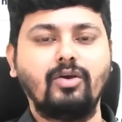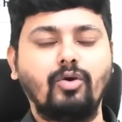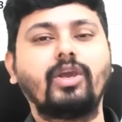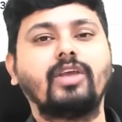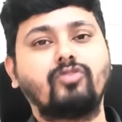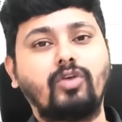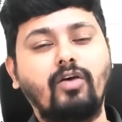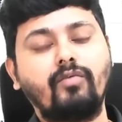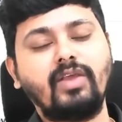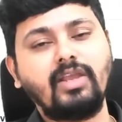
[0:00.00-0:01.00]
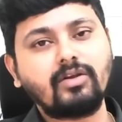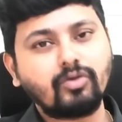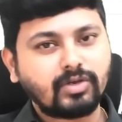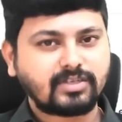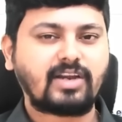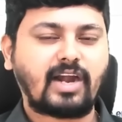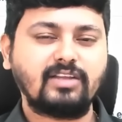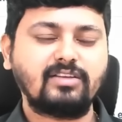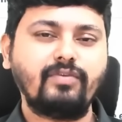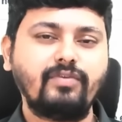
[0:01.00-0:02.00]
Okay, so now we took a
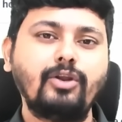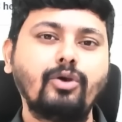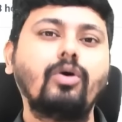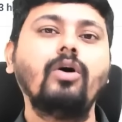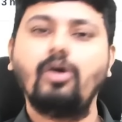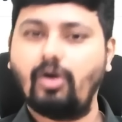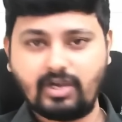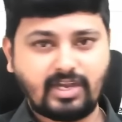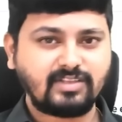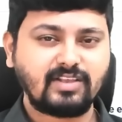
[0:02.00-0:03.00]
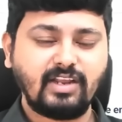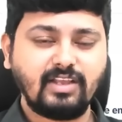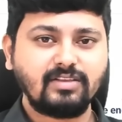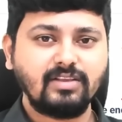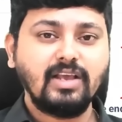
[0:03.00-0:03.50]
strategy video on test series,